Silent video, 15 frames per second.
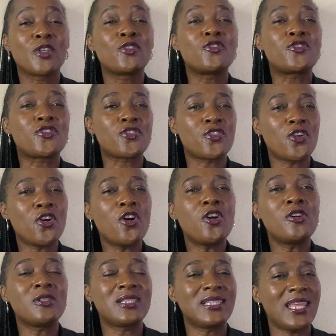
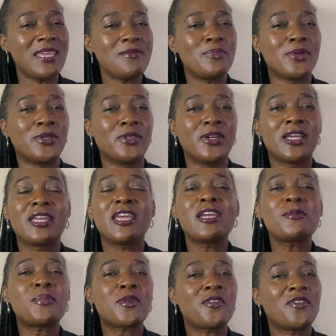Draw, label,
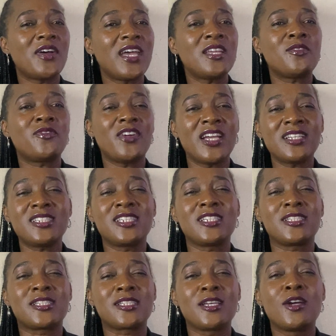and provide
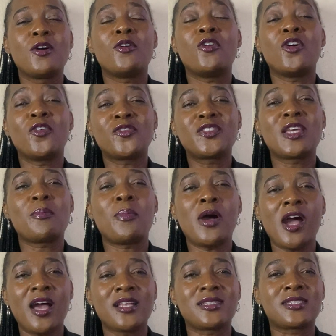functions of the
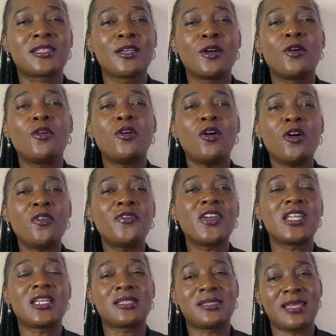parts of an
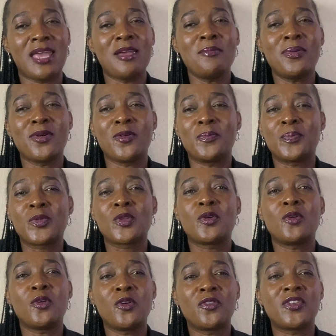example
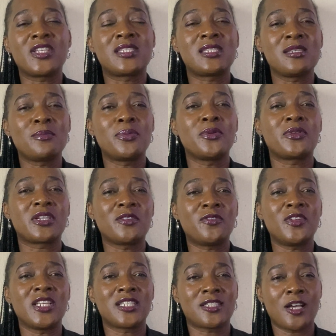of a simple
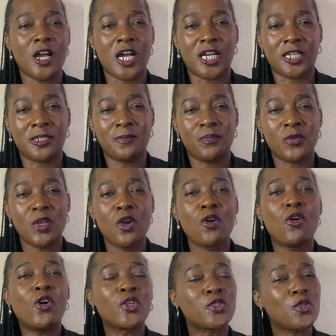reflex arc.
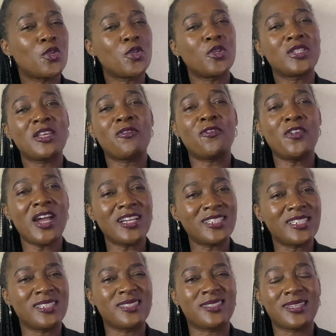Also know the
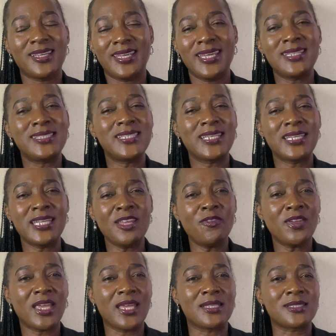functions and
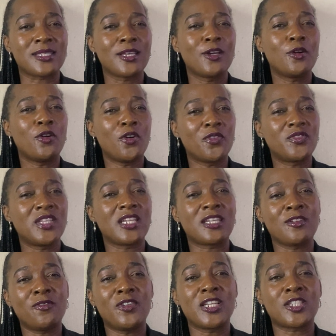significance of the
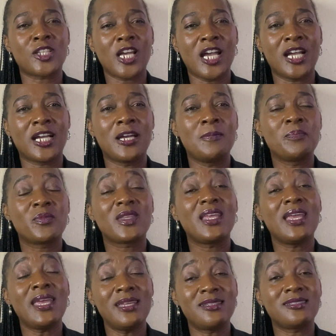reflex arc
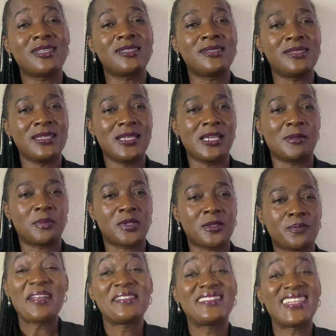and the synapse.
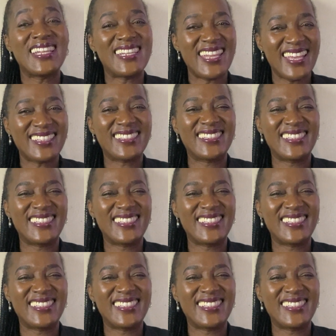The next